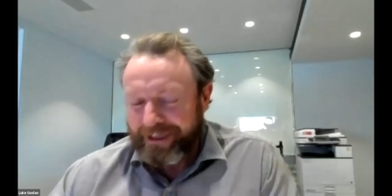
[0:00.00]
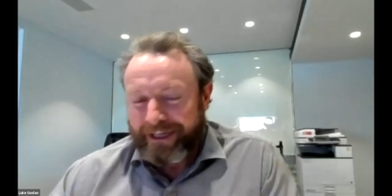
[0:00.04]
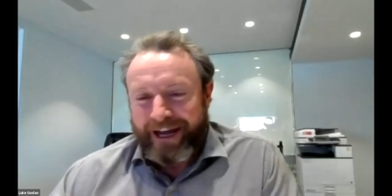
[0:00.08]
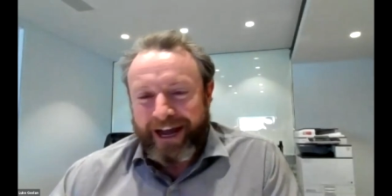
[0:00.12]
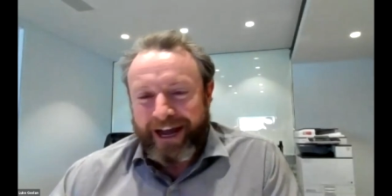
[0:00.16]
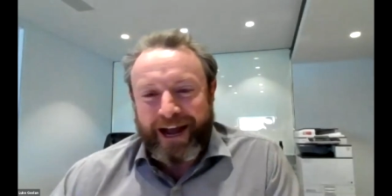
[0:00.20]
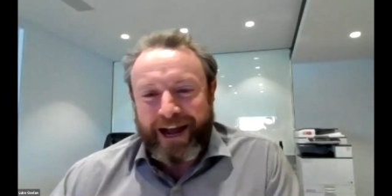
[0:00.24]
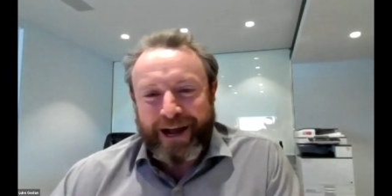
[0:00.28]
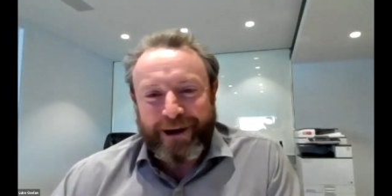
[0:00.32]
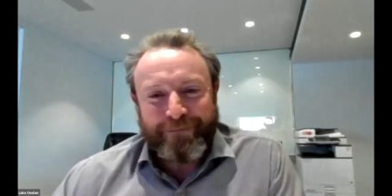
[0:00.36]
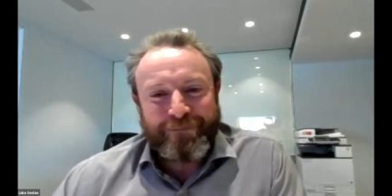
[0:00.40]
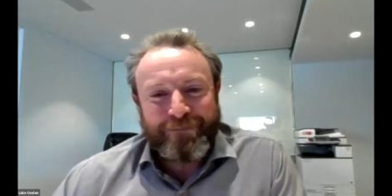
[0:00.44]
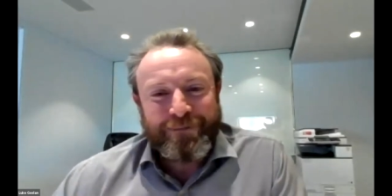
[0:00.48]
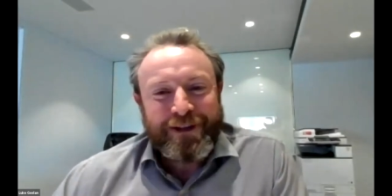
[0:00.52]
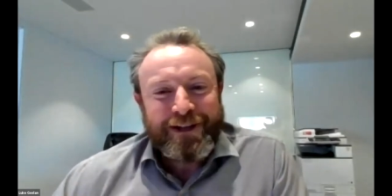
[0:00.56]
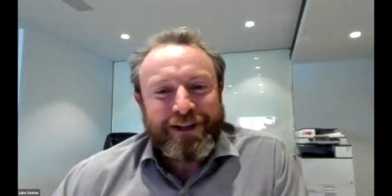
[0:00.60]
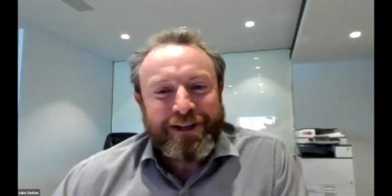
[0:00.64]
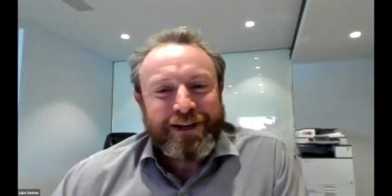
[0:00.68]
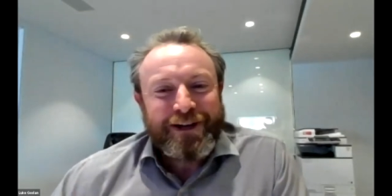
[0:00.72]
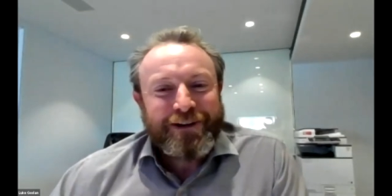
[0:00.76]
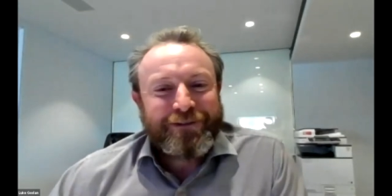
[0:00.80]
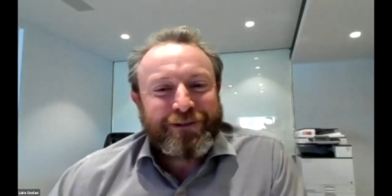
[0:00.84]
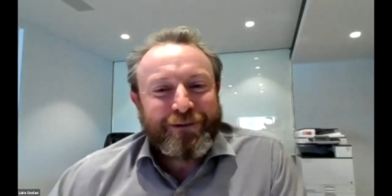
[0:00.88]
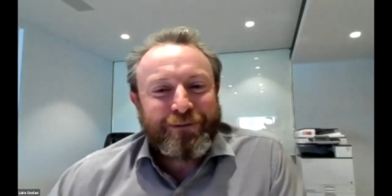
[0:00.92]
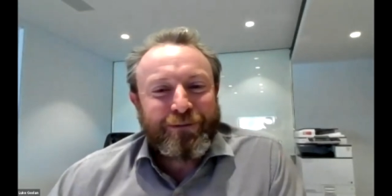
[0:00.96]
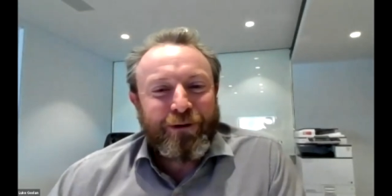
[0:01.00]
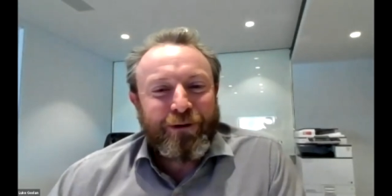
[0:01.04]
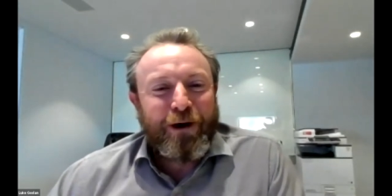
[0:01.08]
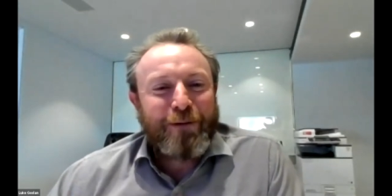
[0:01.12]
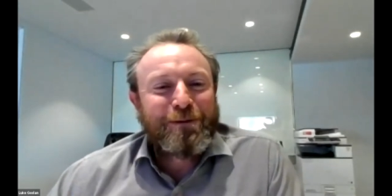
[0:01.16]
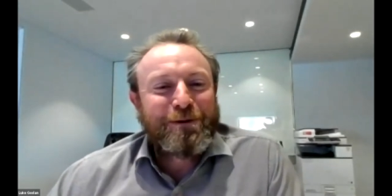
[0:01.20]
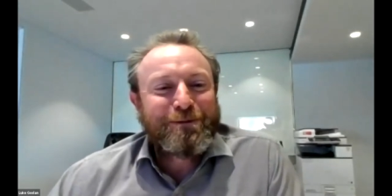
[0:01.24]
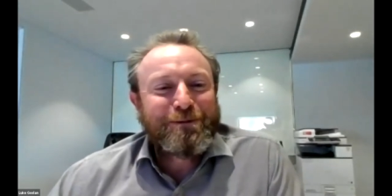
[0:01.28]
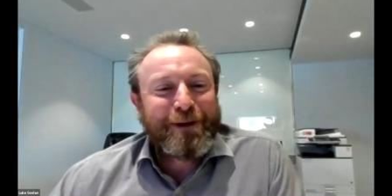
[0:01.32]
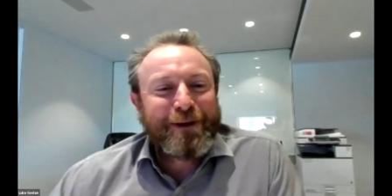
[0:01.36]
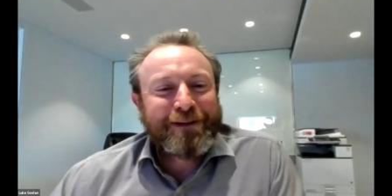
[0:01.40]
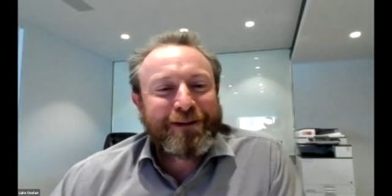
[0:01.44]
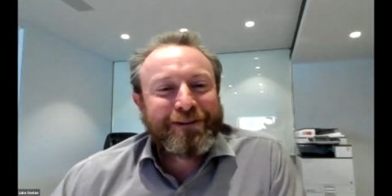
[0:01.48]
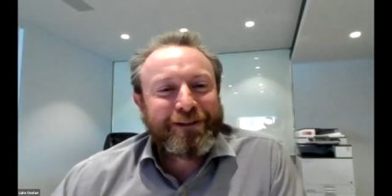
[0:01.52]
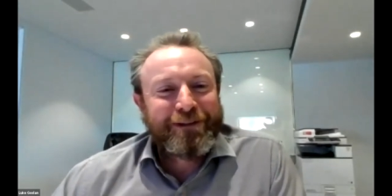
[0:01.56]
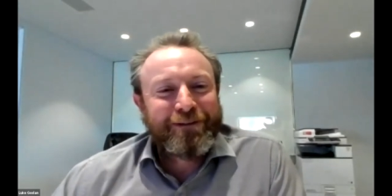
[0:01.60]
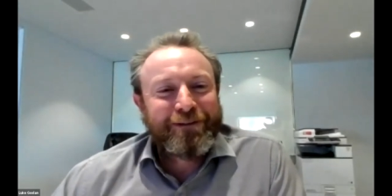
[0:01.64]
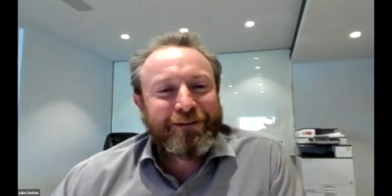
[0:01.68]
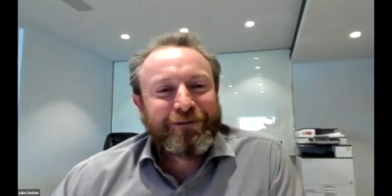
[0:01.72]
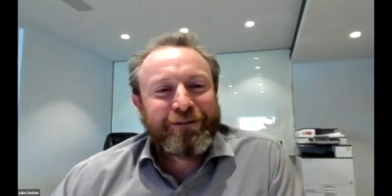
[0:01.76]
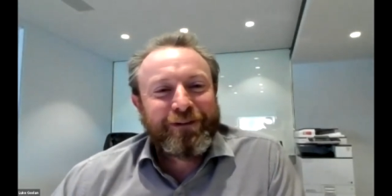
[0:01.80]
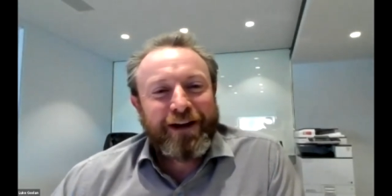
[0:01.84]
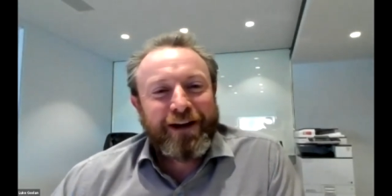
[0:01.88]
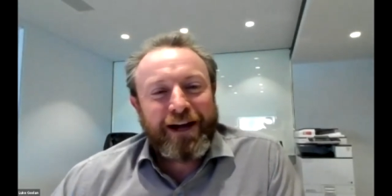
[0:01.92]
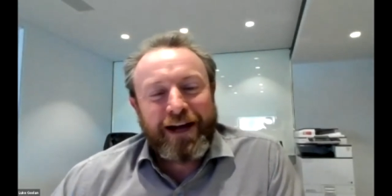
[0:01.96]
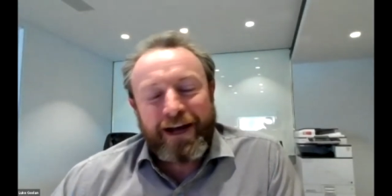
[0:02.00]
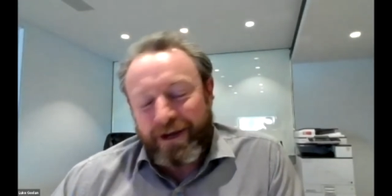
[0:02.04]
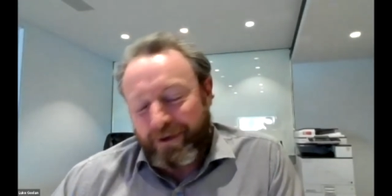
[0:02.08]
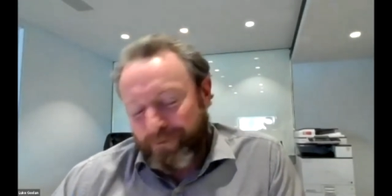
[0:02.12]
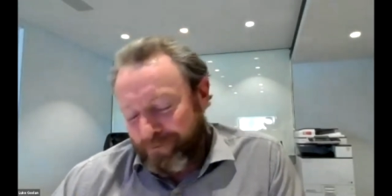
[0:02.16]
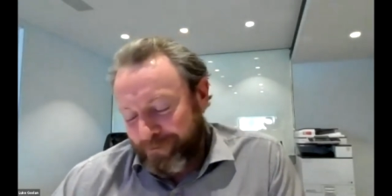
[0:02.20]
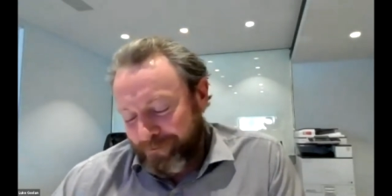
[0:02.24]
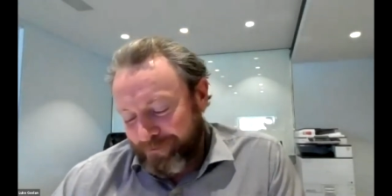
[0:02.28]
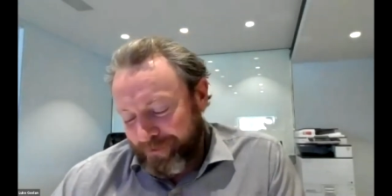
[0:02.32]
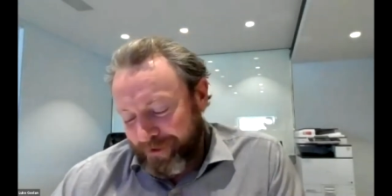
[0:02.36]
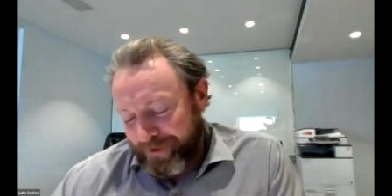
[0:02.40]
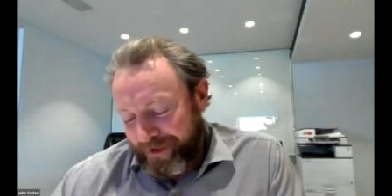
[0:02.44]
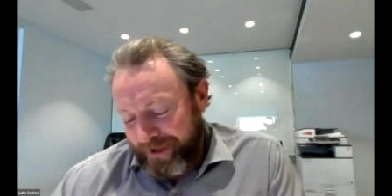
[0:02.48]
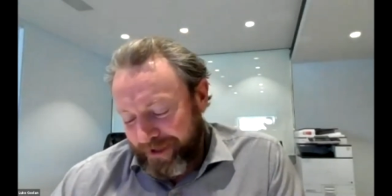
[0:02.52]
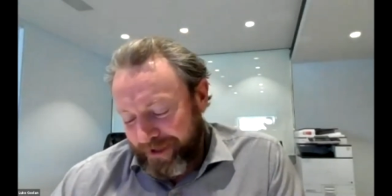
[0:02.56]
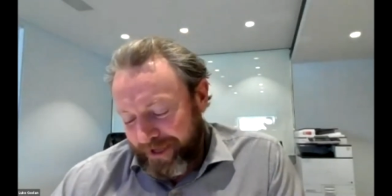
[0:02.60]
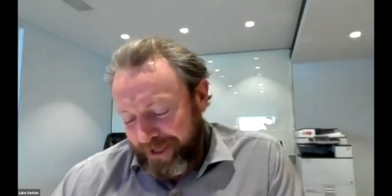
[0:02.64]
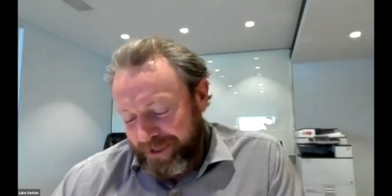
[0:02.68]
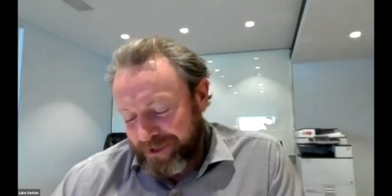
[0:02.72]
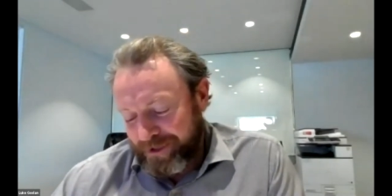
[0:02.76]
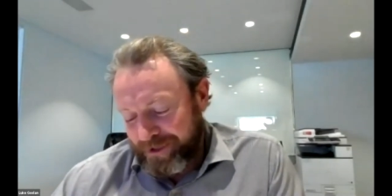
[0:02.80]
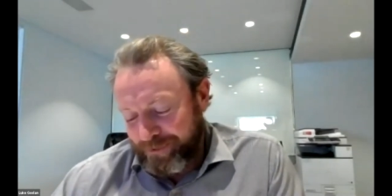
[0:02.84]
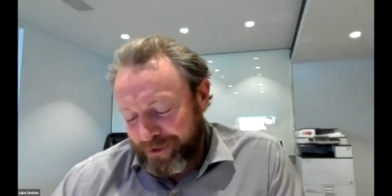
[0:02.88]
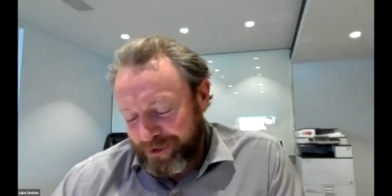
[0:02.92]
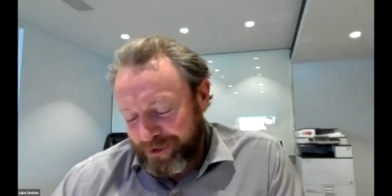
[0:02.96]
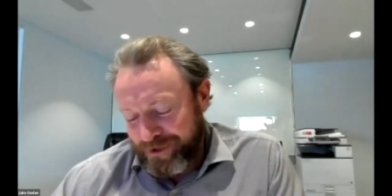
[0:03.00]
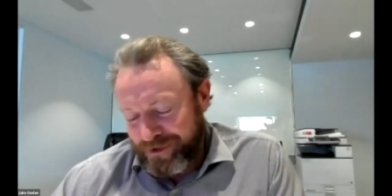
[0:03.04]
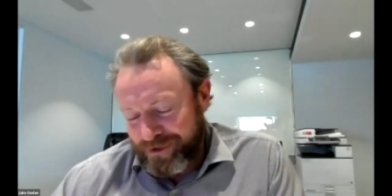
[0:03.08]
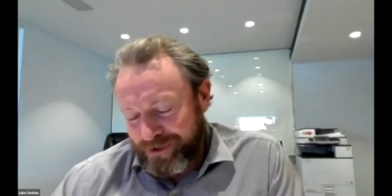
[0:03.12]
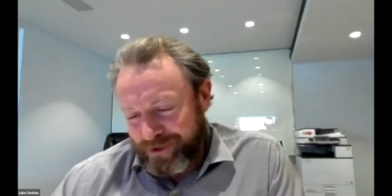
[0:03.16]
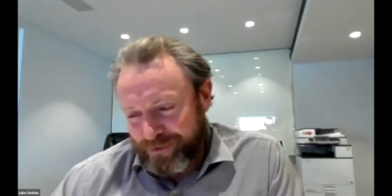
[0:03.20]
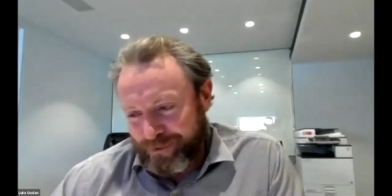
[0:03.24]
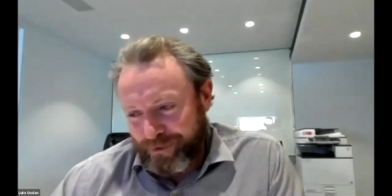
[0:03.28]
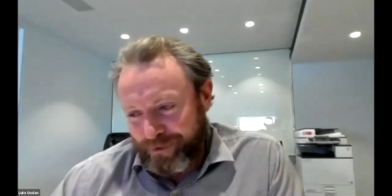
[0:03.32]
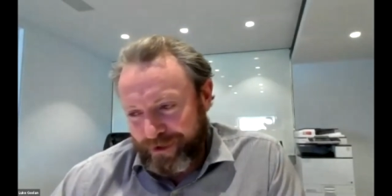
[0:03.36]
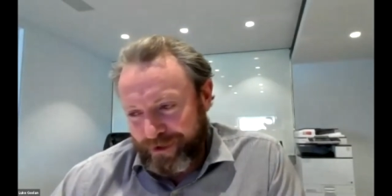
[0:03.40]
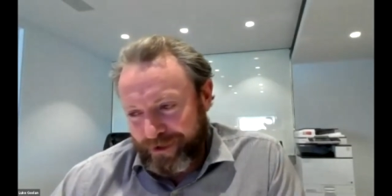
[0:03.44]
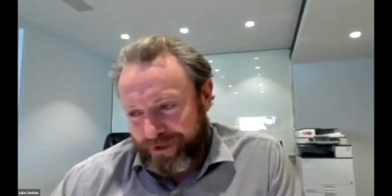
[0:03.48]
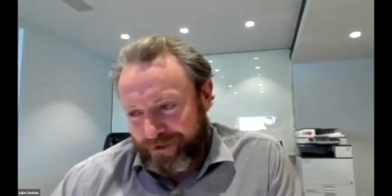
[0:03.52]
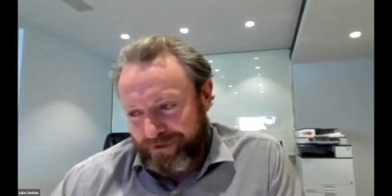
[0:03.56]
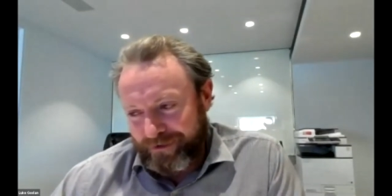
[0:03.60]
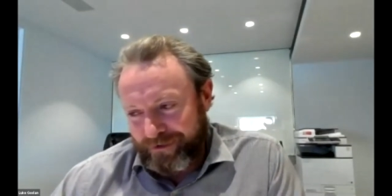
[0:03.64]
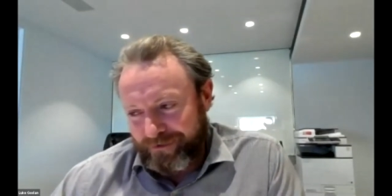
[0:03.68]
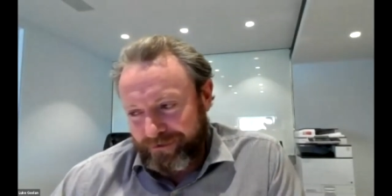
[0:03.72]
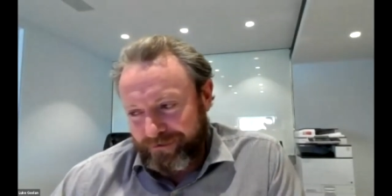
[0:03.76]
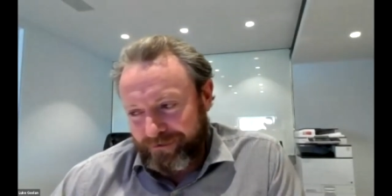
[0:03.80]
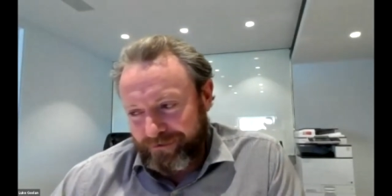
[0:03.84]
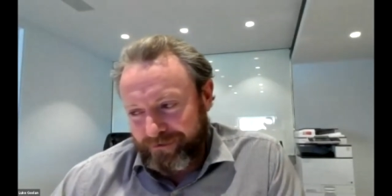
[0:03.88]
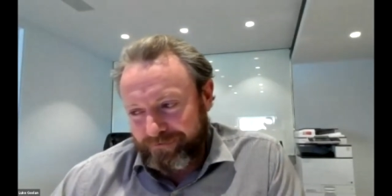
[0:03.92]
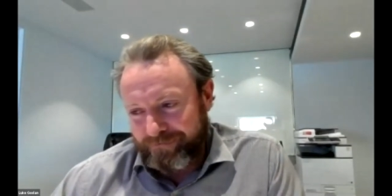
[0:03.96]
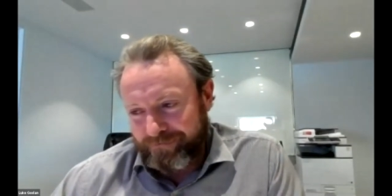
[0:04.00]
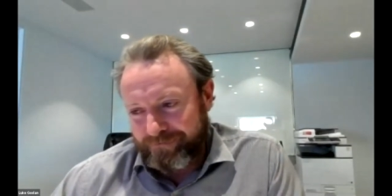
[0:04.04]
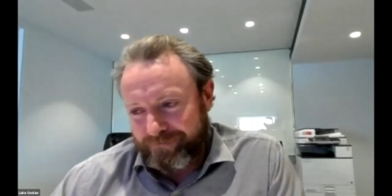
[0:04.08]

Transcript: From my perspective, exhibitions has been